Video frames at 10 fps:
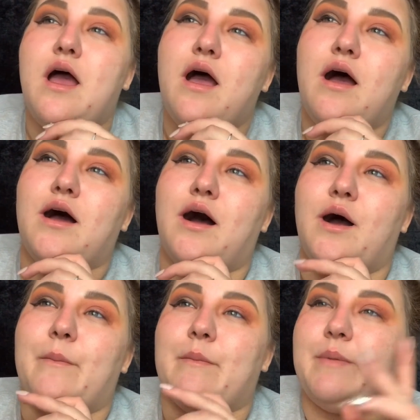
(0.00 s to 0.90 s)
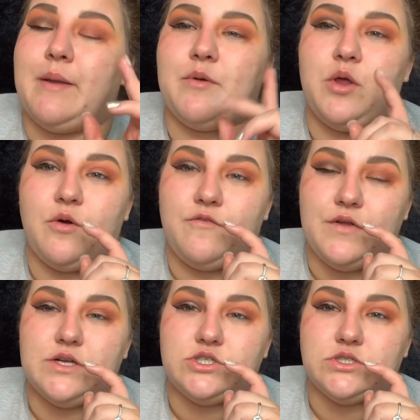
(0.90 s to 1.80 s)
But I'm gonna go finish this off